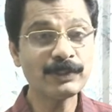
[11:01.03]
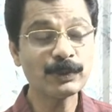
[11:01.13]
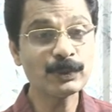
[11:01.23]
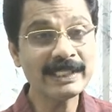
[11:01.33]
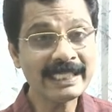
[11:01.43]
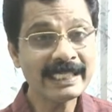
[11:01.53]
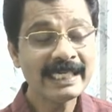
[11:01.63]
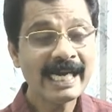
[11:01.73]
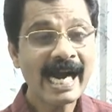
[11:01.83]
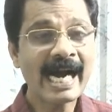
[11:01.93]
to the
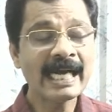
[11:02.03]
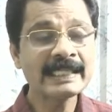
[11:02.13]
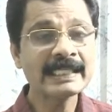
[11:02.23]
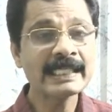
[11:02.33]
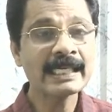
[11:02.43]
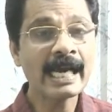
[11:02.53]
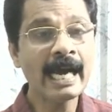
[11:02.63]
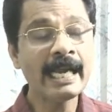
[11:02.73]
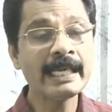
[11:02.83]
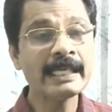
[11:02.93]
anther
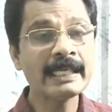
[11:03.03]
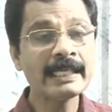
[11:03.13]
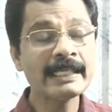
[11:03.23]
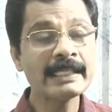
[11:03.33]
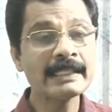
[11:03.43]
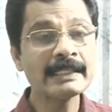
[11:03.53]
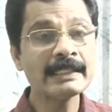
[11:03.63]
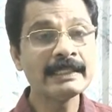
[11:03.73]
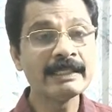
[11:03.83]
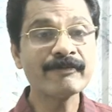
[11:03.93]
and
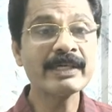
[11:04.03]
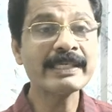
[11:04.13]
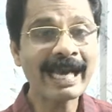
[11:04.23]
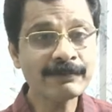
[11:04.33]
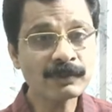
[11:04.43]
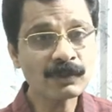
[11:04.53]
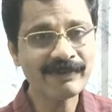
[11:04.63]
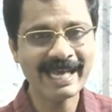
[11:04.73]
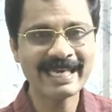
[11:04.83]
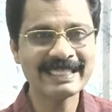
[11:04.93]
different types of
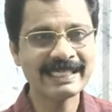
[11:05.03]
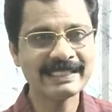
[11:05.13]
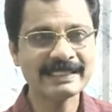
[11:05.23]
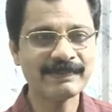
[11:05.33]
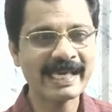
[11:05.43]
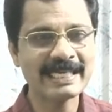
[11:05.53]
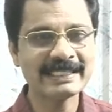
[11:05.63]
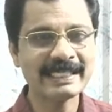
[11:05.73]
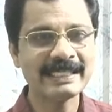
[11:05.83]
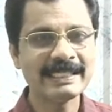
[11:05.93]
dehiscence we can
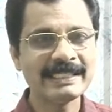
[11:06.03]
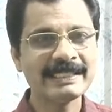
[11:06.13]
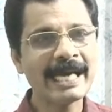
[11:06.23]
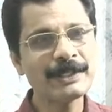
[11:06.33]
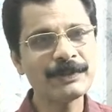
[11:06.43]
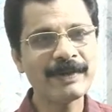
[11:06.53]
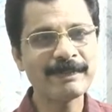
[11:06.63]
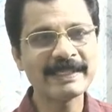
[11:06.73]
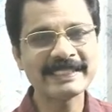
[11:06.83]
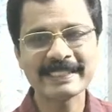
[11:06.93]
see. Thank you very
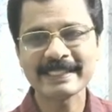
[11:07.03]
much.